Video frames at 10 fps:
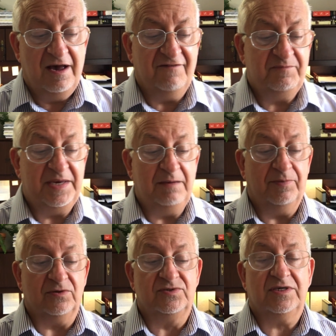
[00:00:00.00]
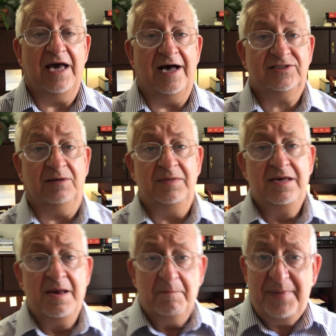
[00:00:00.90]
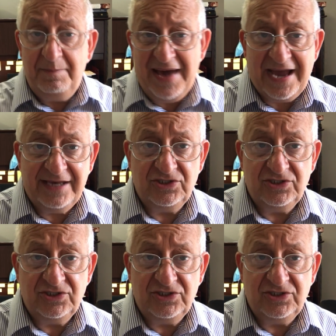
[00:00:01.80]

of people's gossip. But back